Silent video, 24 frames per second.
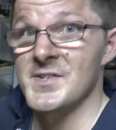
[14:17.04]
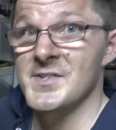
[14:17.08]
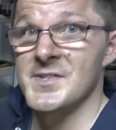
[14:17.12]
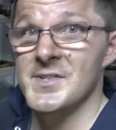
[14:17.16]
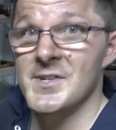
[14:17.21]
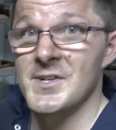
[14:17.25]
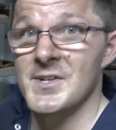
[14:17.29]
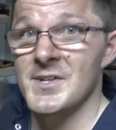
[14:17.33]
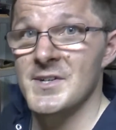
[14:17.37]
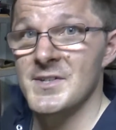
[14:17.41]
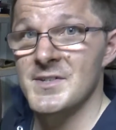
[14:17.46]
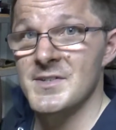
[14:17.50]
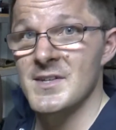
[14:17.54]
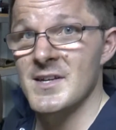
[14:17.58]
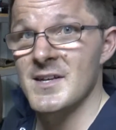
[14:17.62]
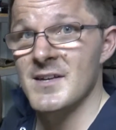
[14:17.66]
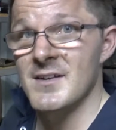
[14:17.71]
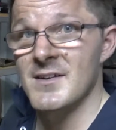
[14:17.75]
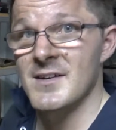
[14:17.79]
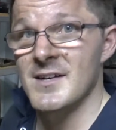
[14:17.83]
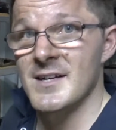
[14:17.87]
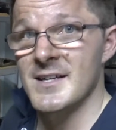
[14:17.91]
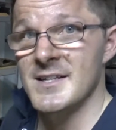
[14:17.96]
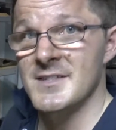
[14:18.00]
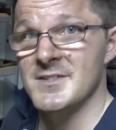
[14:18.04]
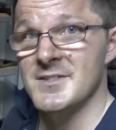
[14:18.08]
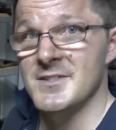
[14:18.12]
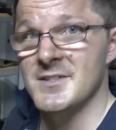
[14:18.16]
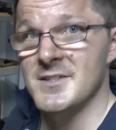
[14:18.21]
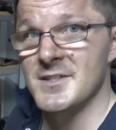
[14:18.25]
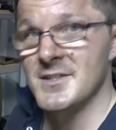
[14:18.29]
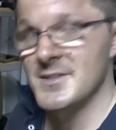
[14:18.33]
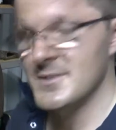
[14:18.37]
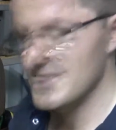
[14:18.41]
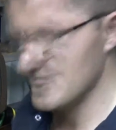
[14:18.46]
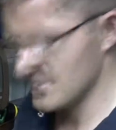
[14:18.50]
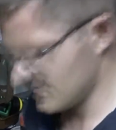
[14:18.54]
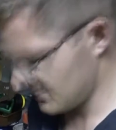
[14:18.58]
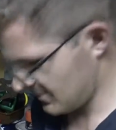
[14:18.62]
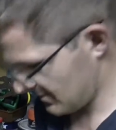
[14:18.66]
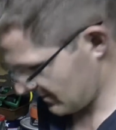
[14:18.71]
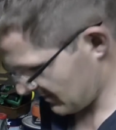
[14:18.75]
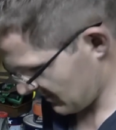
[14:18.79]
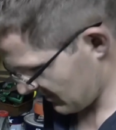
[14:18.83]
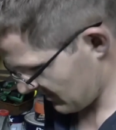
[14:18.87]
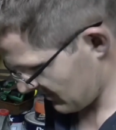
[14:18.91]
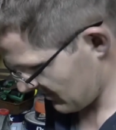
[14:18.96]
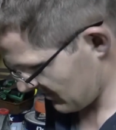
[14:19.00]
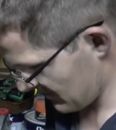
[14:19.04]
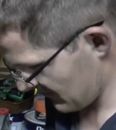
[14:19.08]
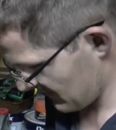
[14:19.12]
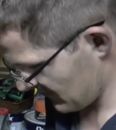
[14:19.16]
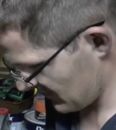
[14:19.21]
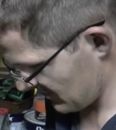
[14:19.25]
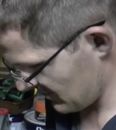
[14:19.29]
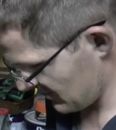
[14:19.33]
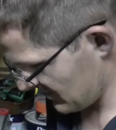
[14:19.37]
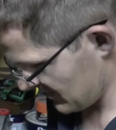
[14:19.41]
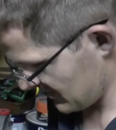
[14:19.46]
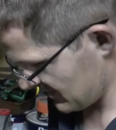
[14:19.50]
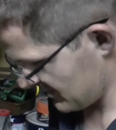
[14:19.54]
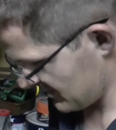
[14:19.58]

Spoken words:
size that I actually use. So if you need